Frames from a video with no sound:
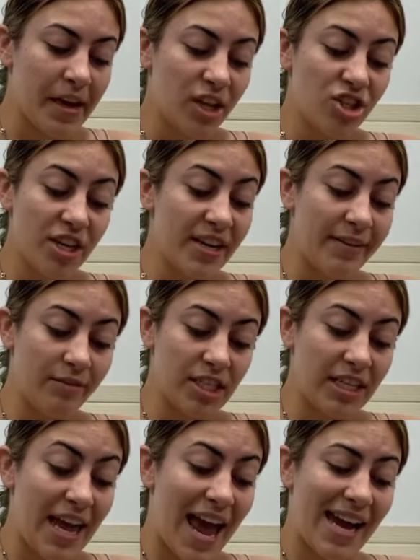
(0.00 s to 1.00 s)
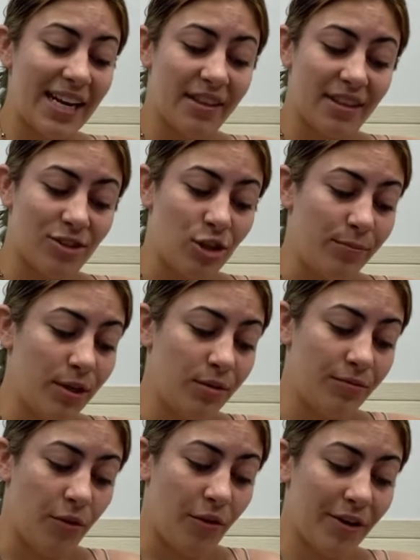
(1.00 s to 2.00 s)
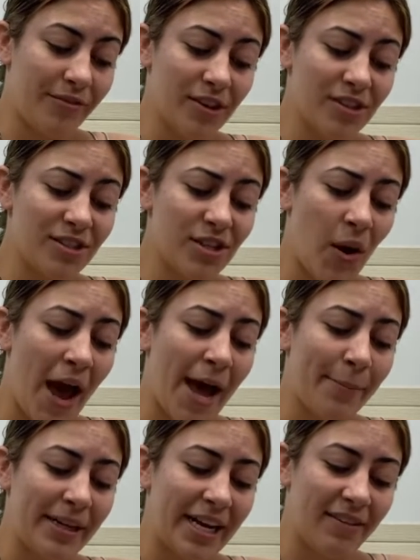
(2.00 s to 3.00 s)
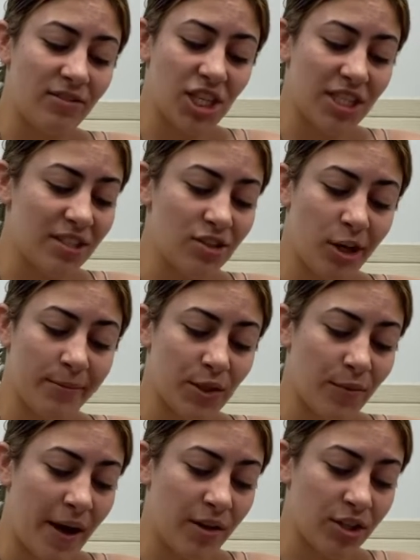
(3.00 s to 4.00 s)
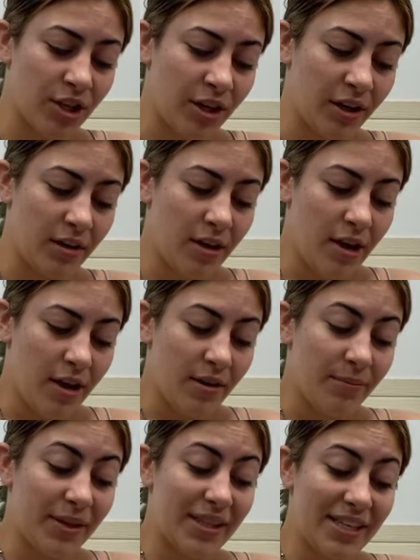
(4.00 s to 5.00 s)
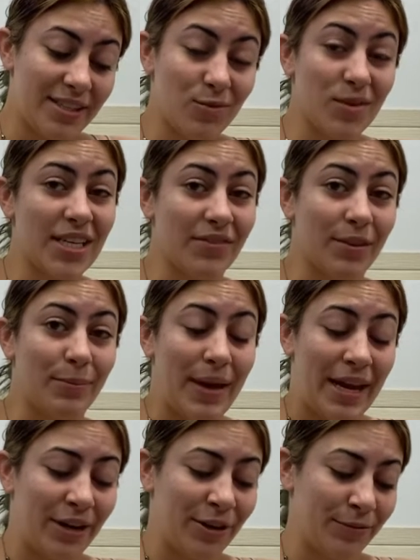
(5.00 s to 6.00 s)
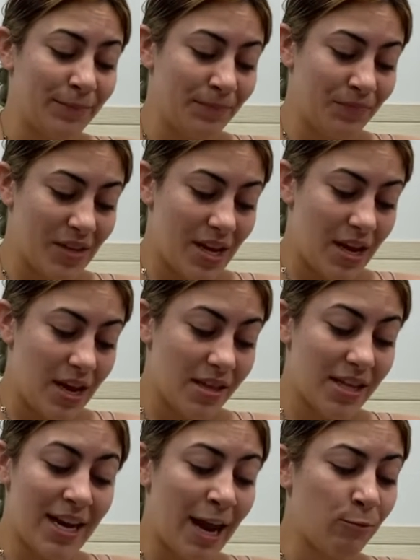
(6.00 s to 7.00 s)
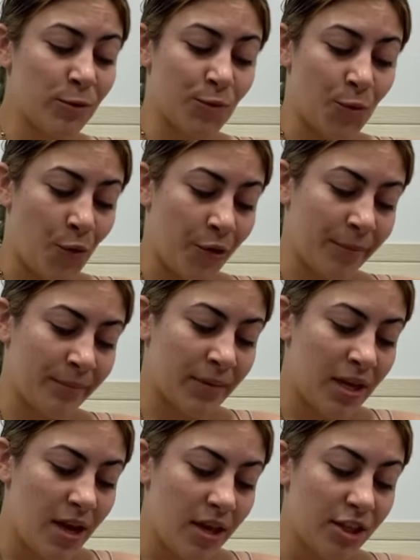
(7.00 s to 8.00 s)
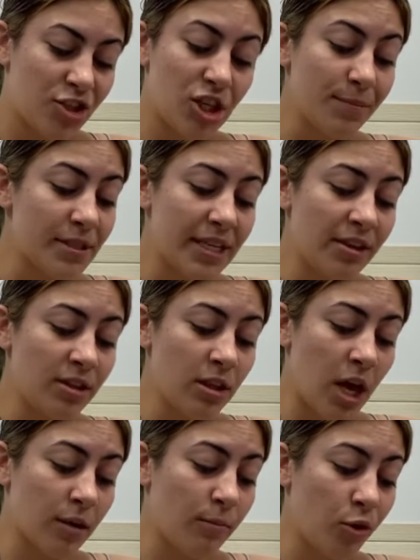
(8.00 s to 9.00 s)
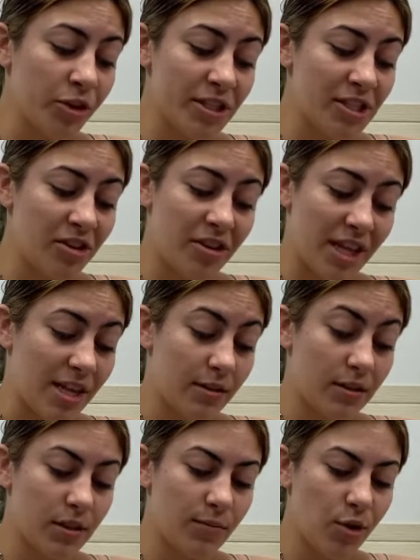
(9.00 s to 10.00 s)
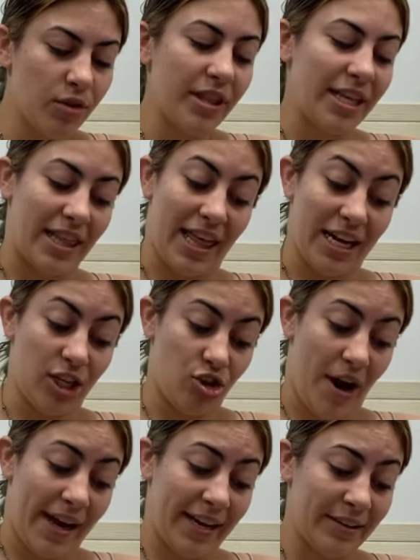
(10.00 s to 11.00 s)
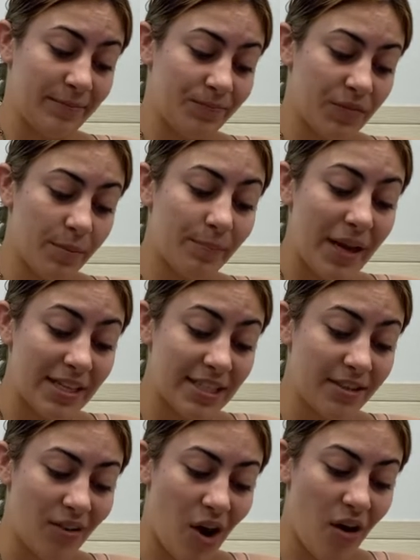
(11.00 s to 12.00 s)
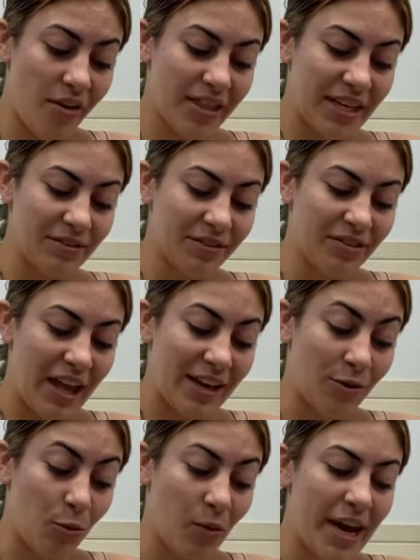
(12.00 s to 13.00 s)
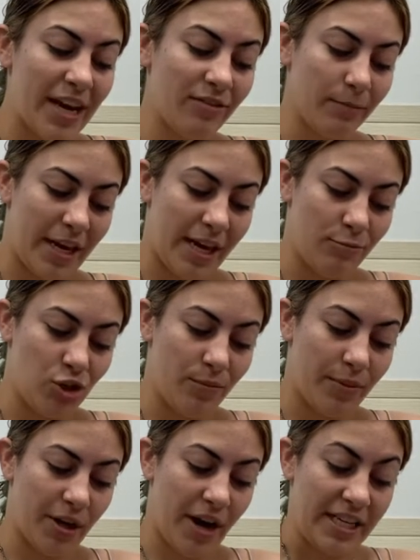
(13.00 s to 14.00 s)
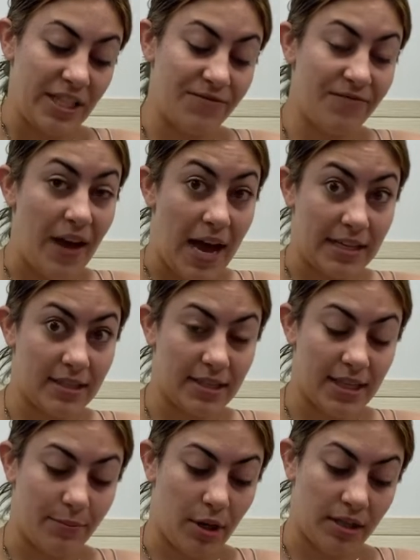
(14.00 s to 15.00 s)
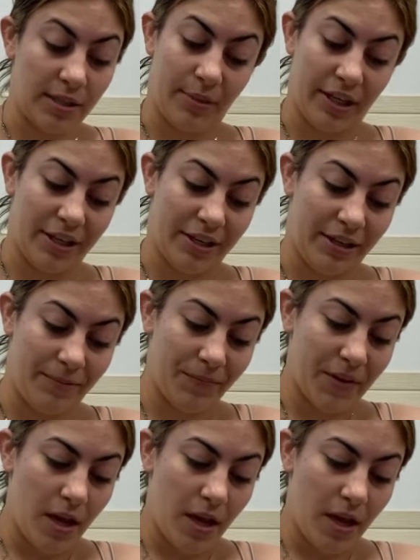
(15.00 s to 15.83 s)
She had never seen anything so beautiful or felt so happy to have Jason's arms around her, but this was even better. The night was warm. The ship sailed along more smoothly than a dragon. Best of all, they were flying away from Camp Jupiter as fast as they possibly could.